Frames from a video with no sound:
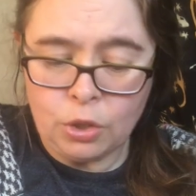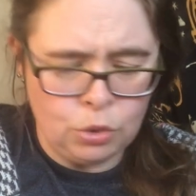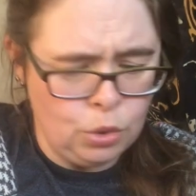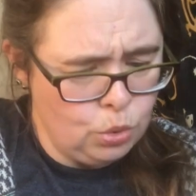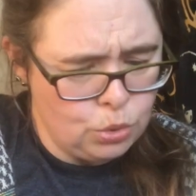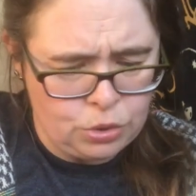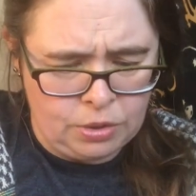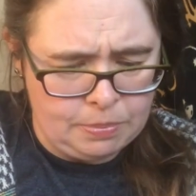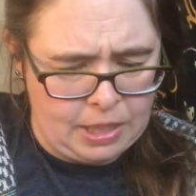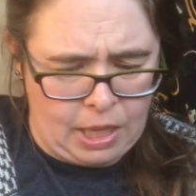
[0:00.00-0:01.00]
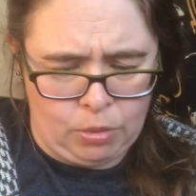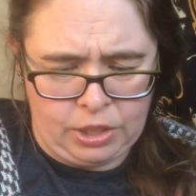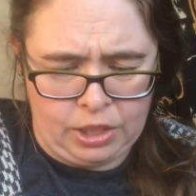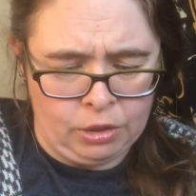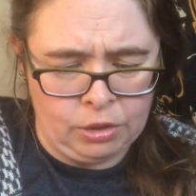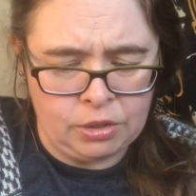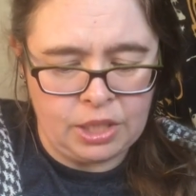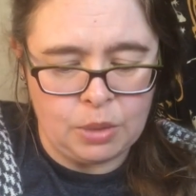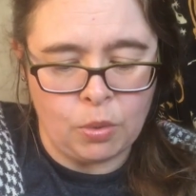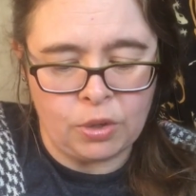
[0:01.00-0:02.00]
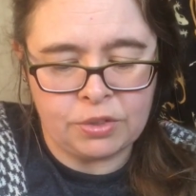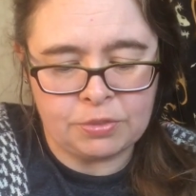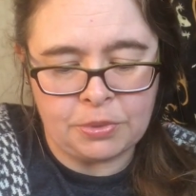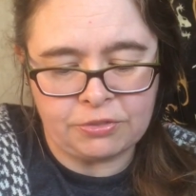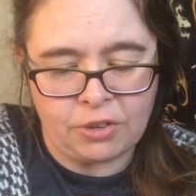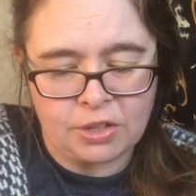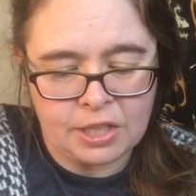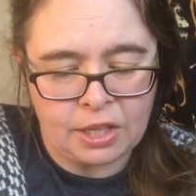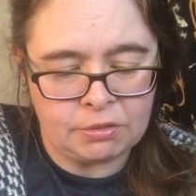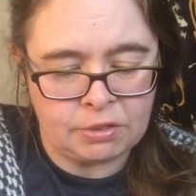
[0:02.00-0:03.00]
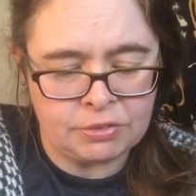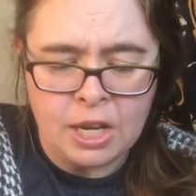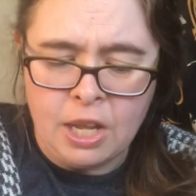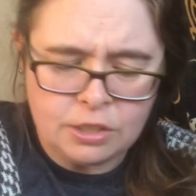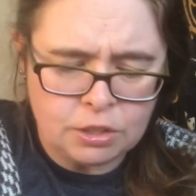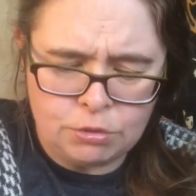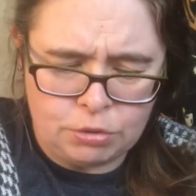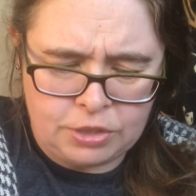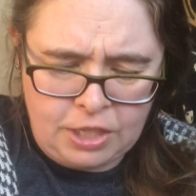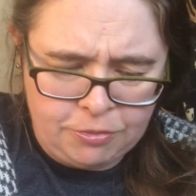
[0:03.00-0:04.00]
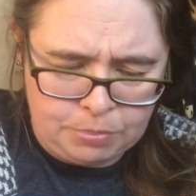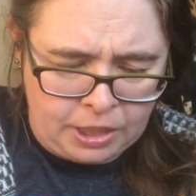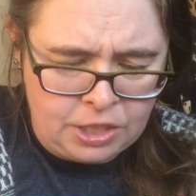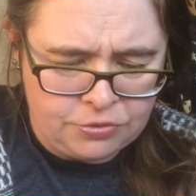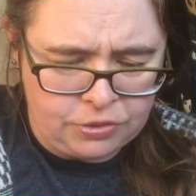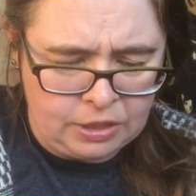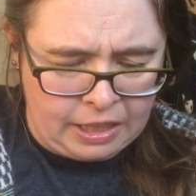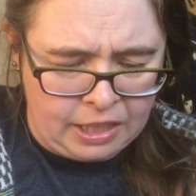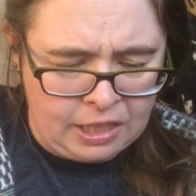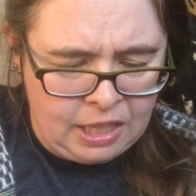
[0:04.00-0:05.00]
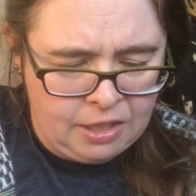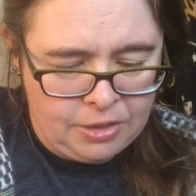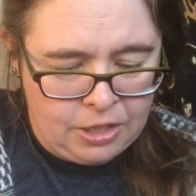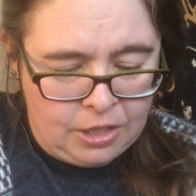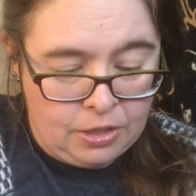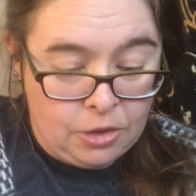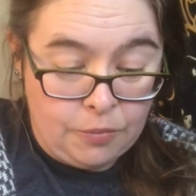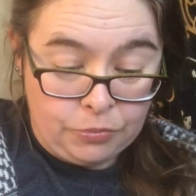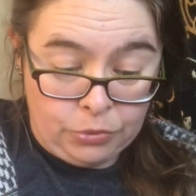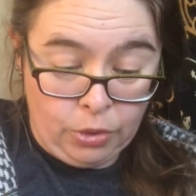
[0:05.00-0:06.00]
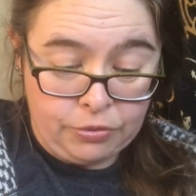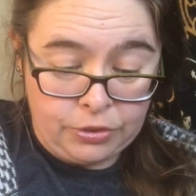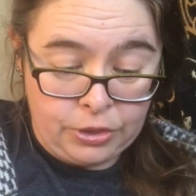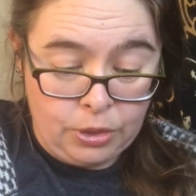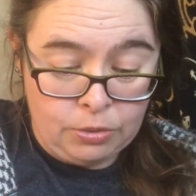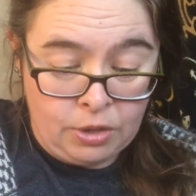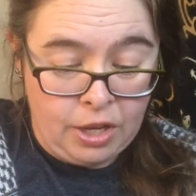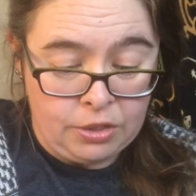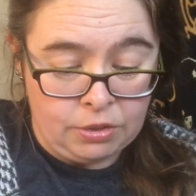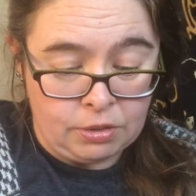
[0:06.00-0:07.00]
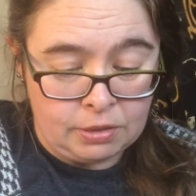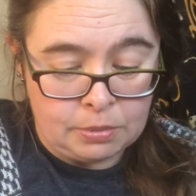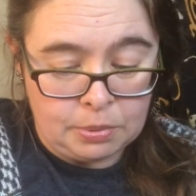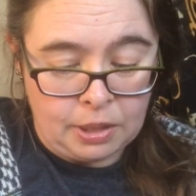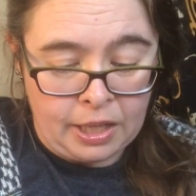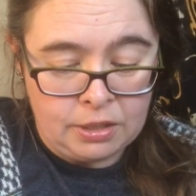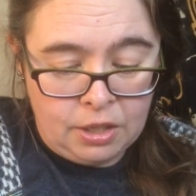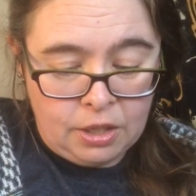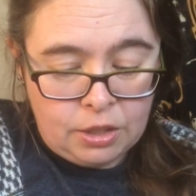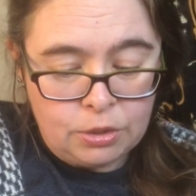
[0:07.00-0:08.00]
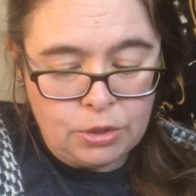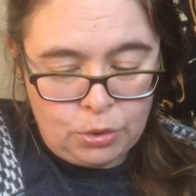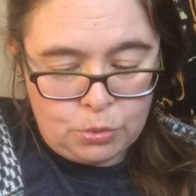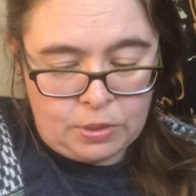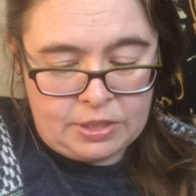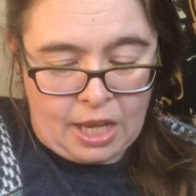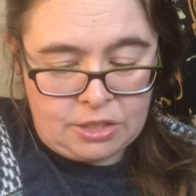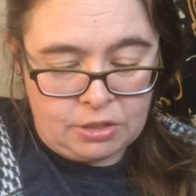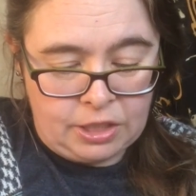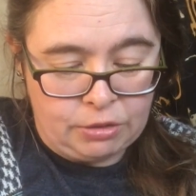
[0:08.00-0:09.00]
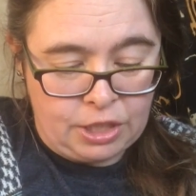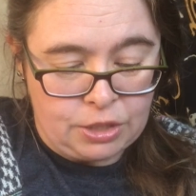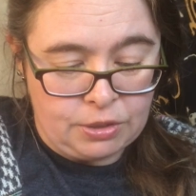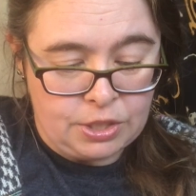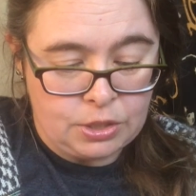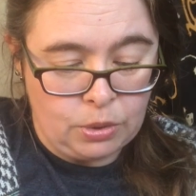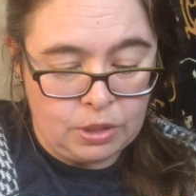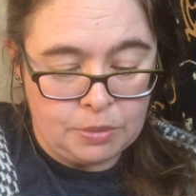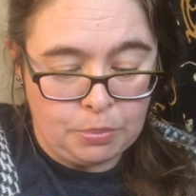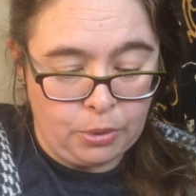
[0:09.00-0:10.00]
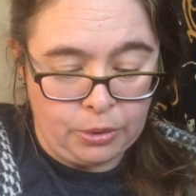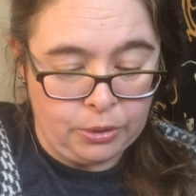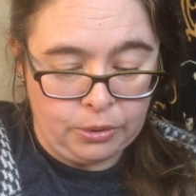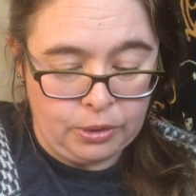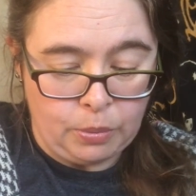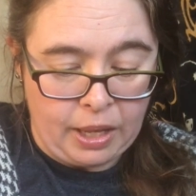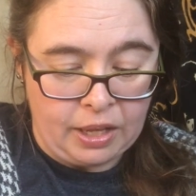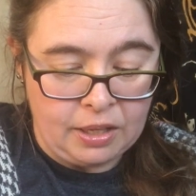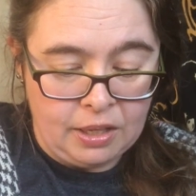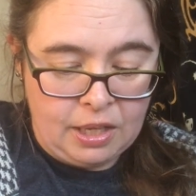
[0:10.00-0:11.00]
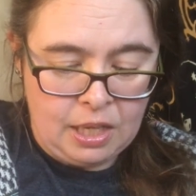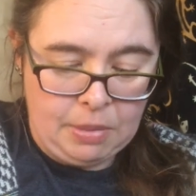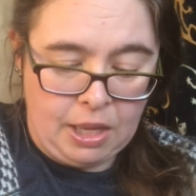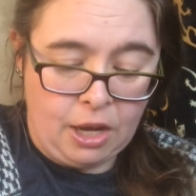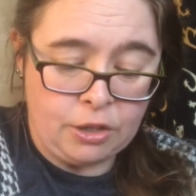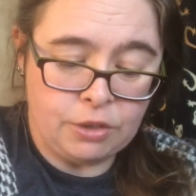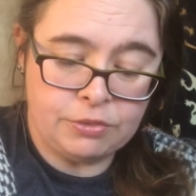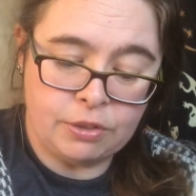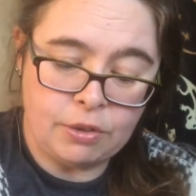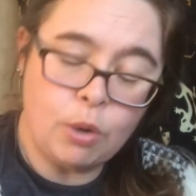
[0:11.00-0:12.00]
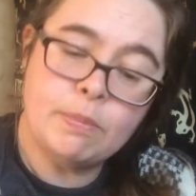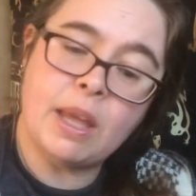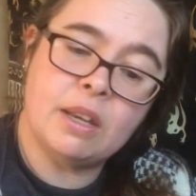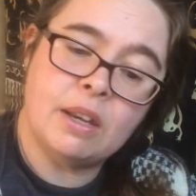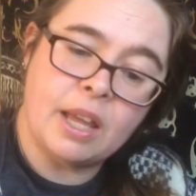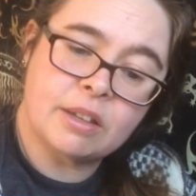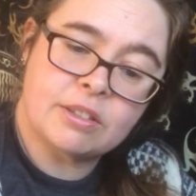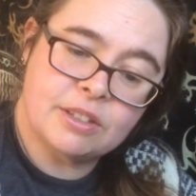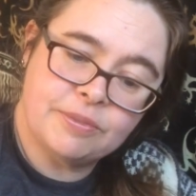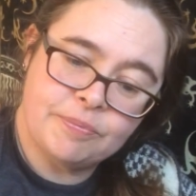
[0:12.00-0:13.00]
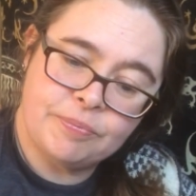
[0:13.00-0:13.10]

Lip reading: "You shouldn't be out here," he warned from the far side of the river. "'Tis no safe place for a lady." "Nor for you, neither," I replied. "Who knows what dastardly creature has stolen poor Earl away? It may hunger for grown men next."